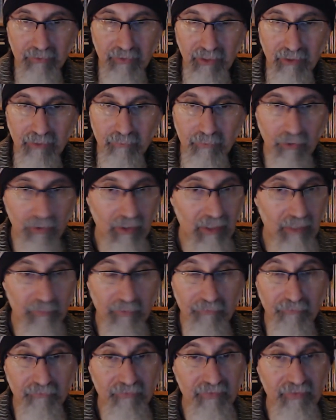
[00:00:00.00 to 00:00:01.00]
to be humble i'm
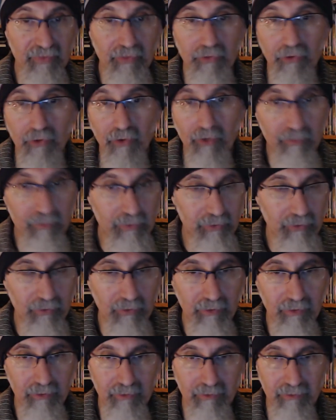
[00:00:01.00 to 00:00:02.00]
a
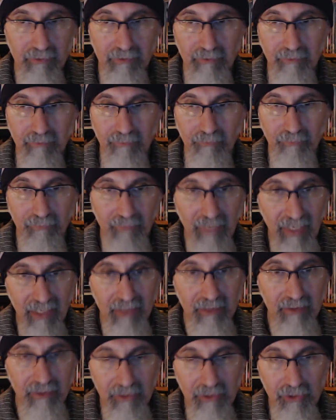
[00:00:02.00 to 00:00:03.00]
phenomenal
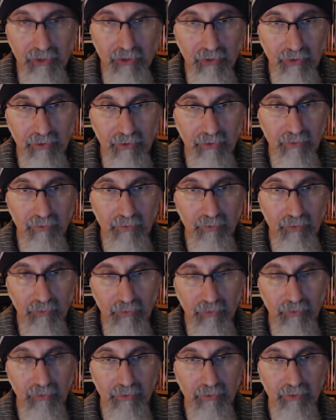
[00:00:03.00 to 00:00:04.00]
math teacher
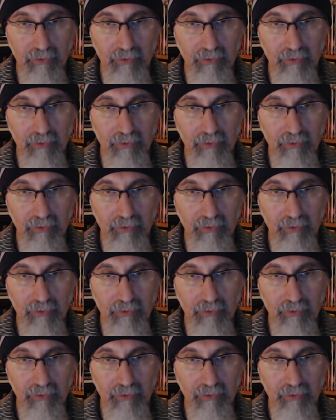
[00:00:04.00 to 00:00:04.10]
tutor